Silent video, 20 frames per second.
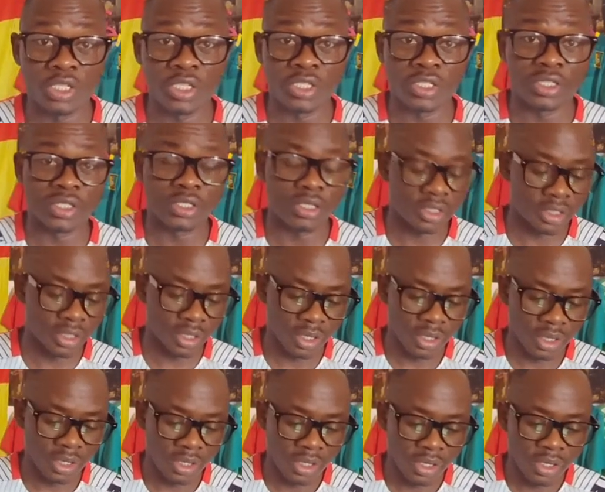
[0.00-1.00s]
is
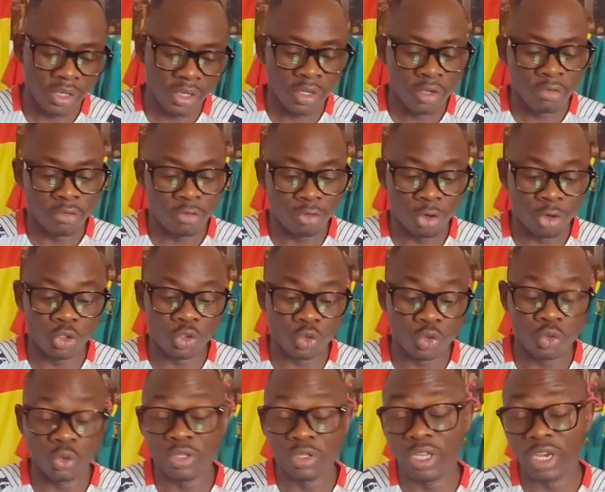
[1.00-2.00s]

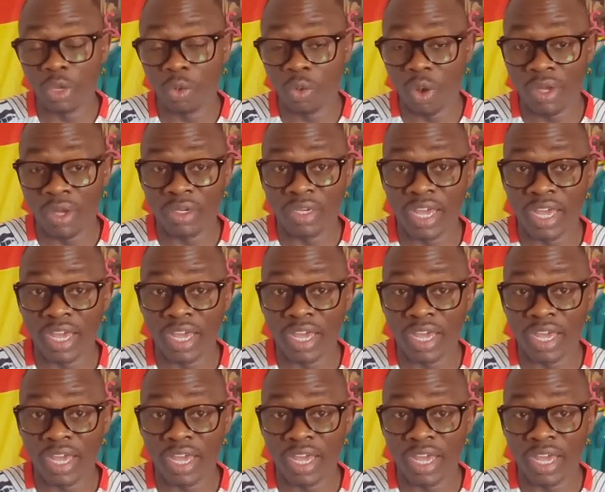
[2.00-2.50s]
4-2-3-1.